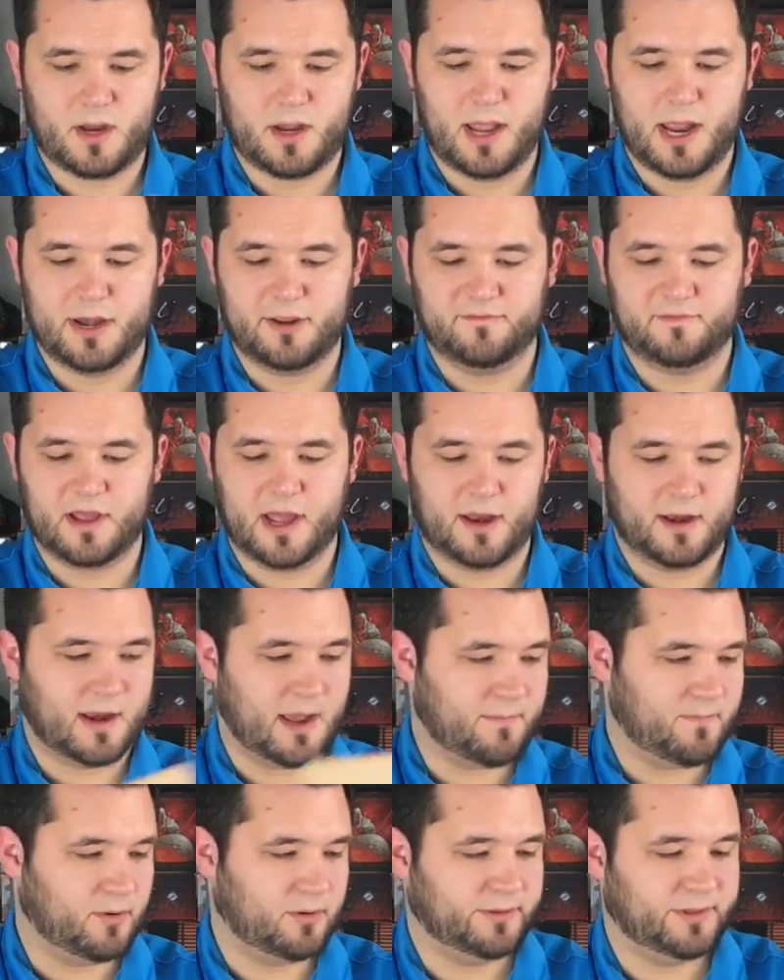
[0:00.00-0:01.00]
and
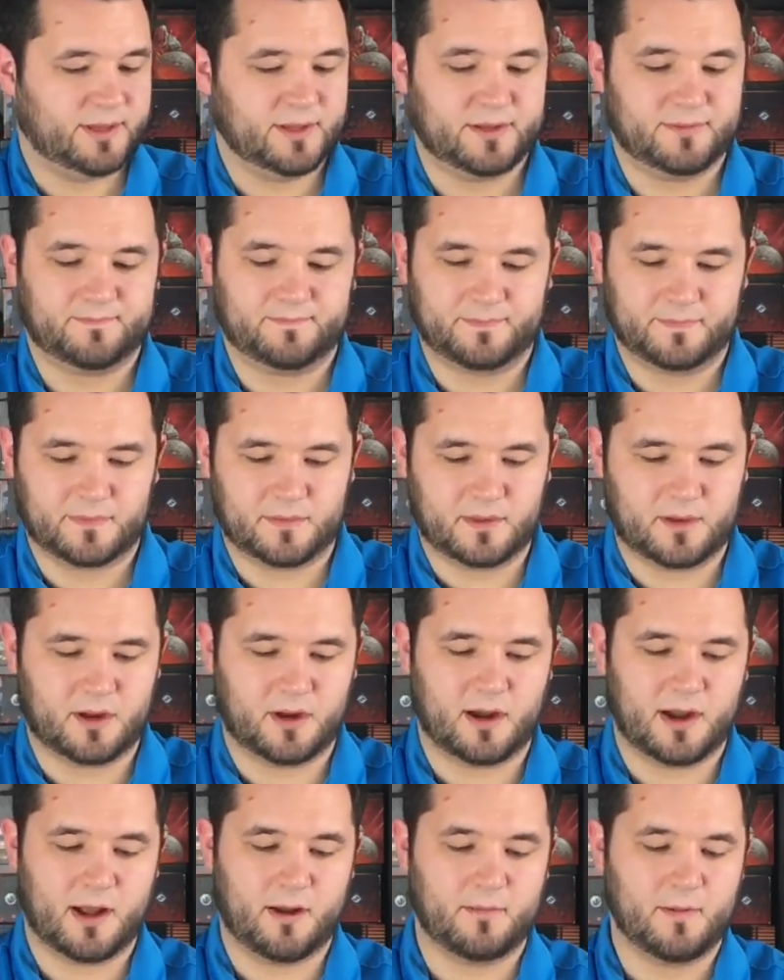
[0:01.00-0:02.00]
I pulled the
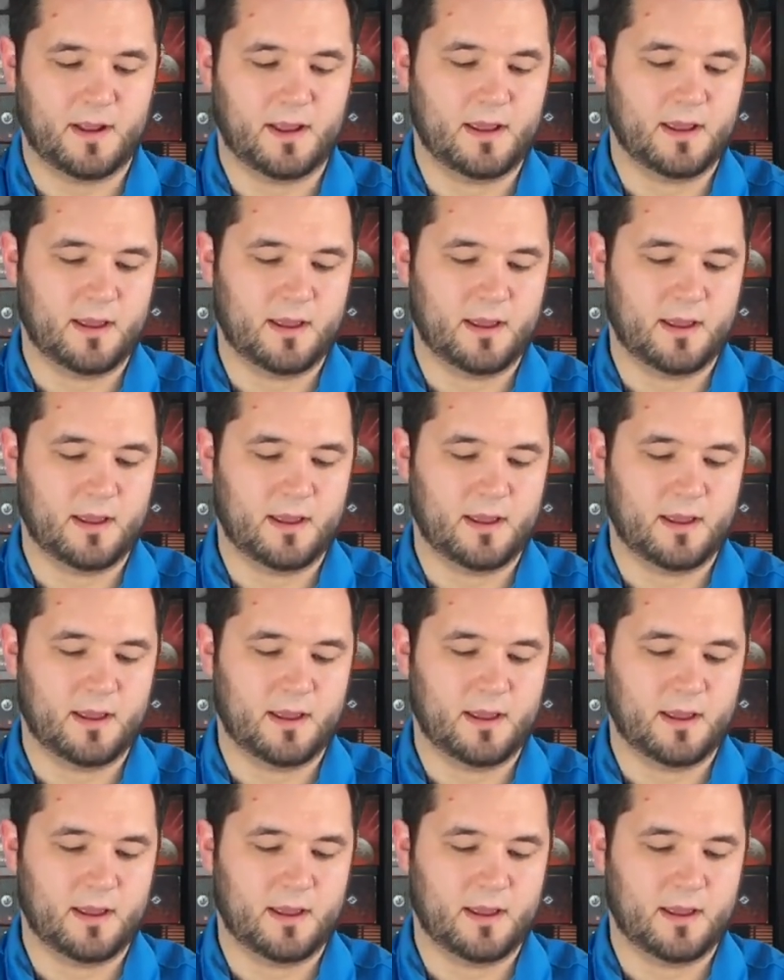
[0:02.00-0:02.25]
card out.